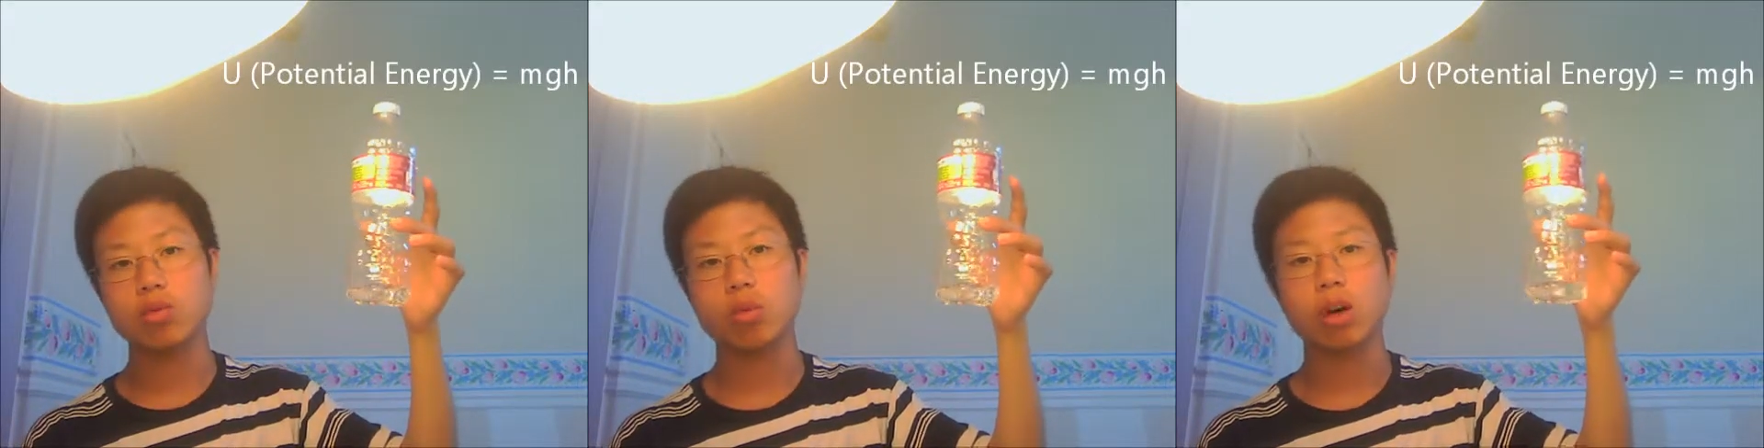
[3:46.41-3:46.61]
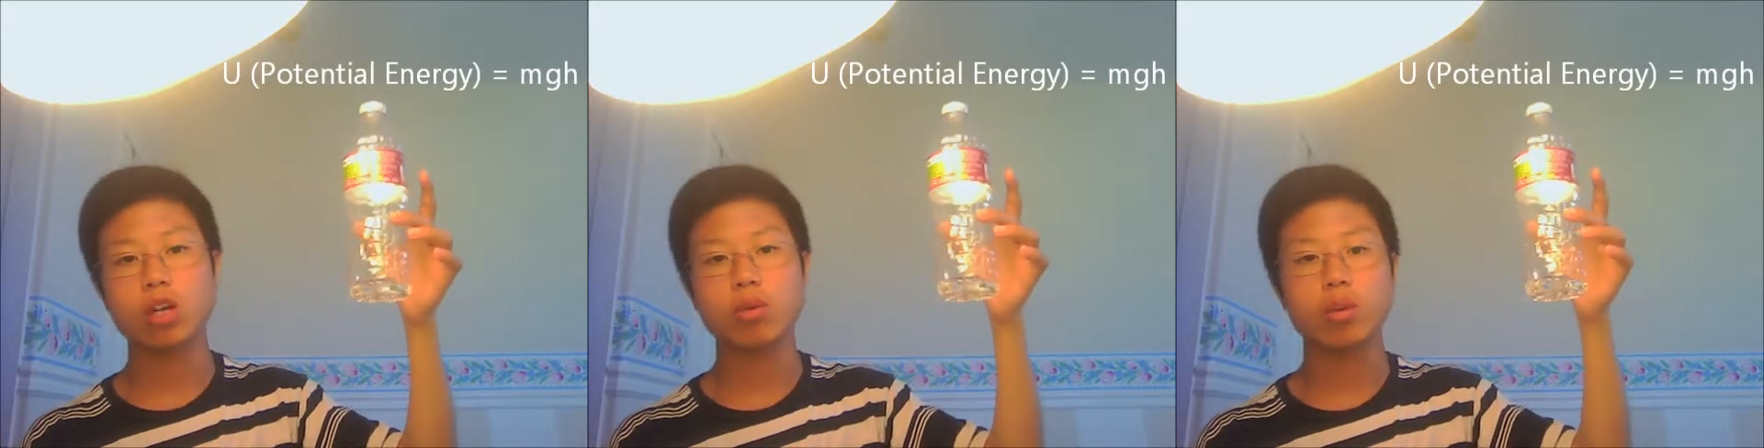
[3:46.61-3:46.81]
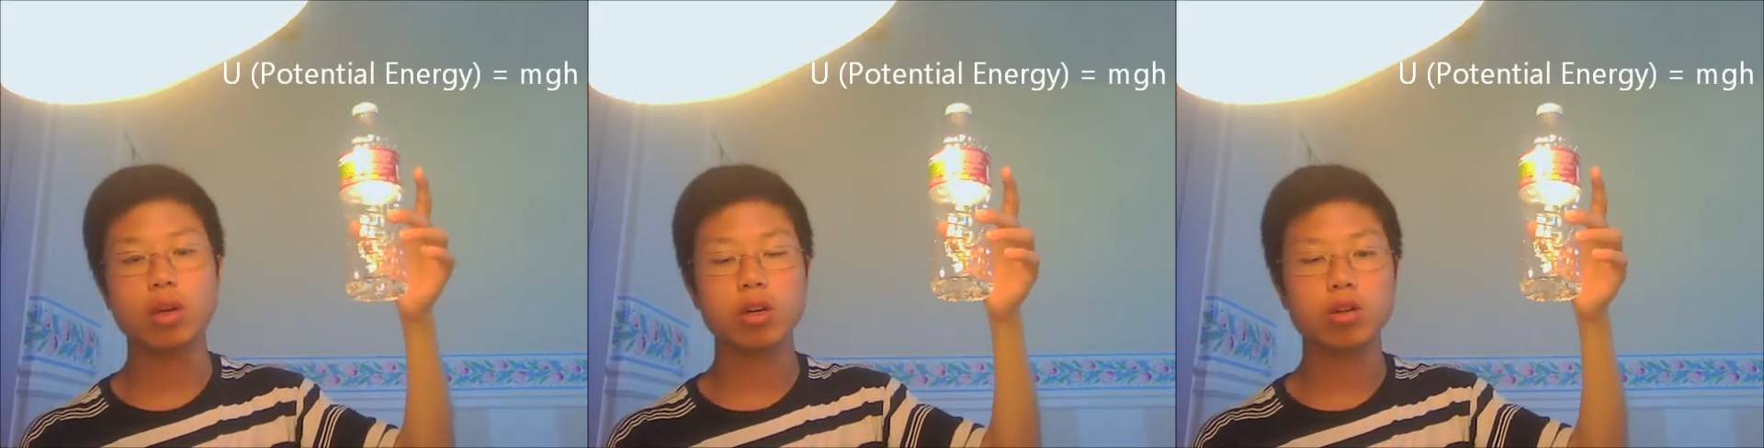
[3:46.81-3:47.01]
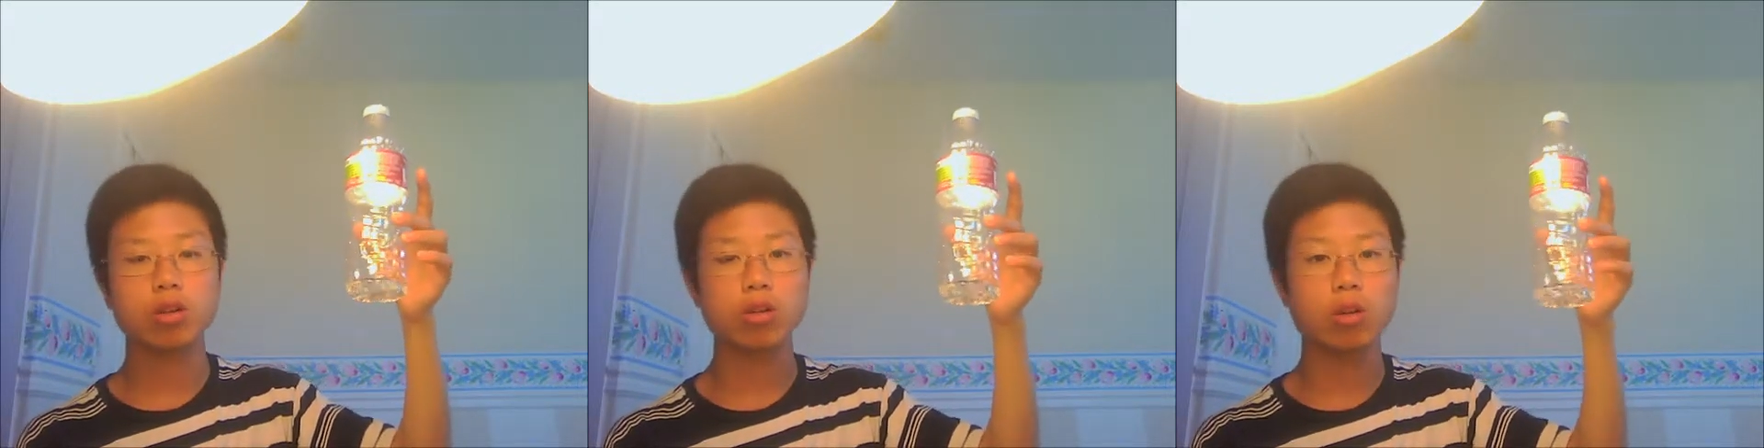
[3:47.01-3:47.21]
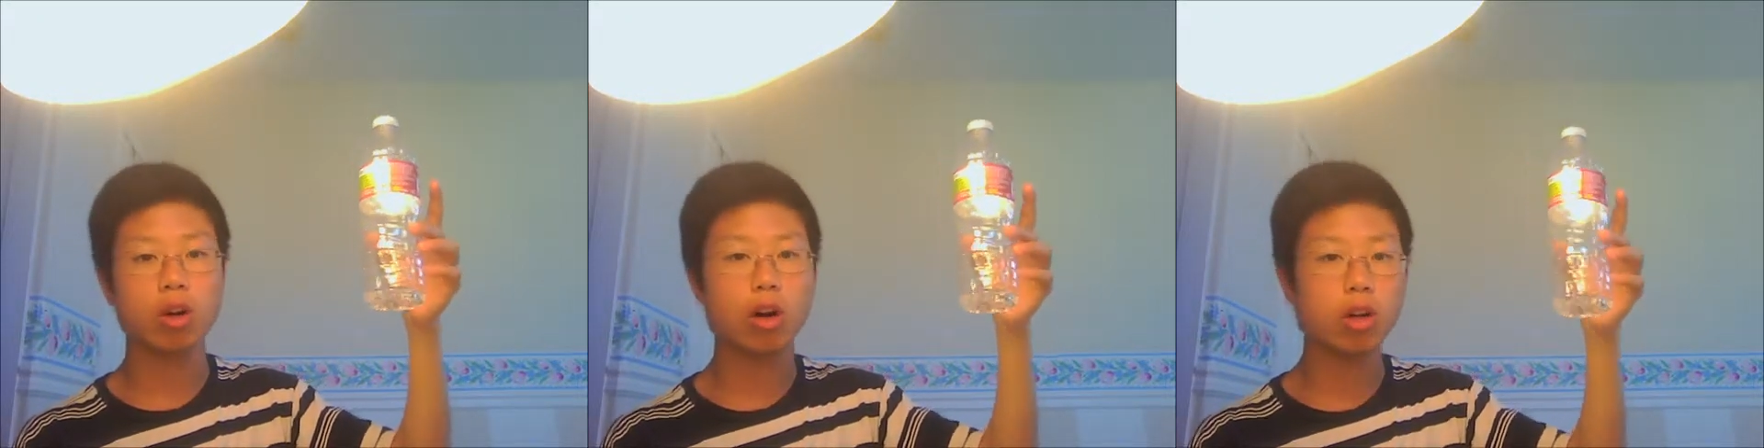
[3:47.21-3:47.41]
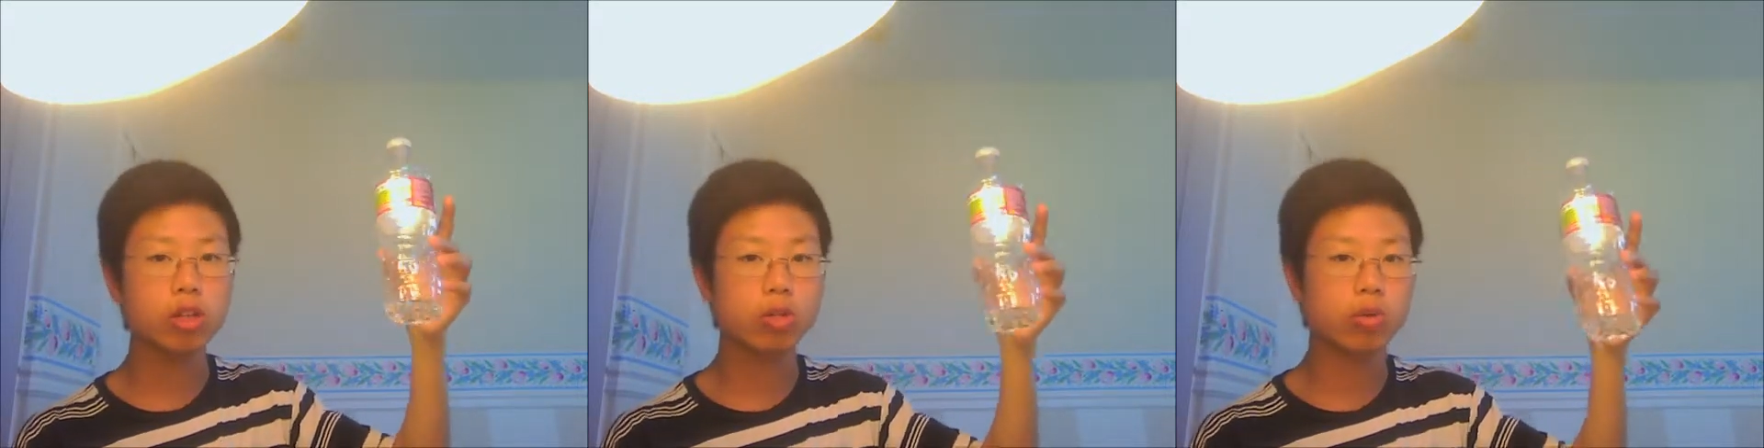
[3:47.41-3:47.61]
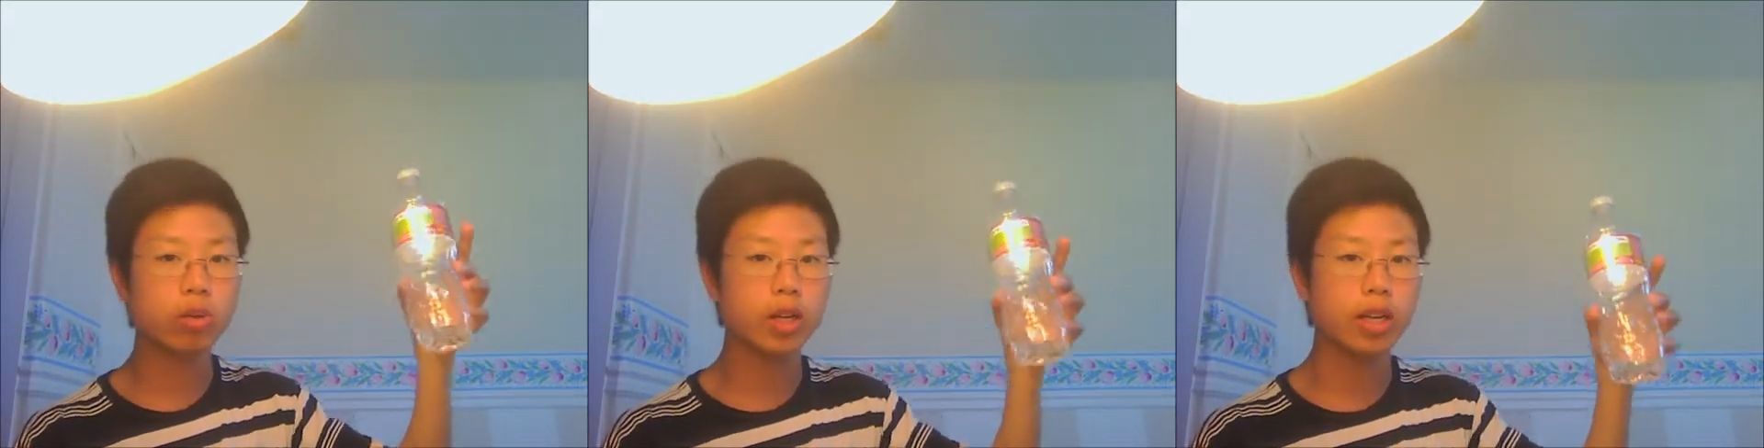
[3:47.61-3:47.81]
water bottle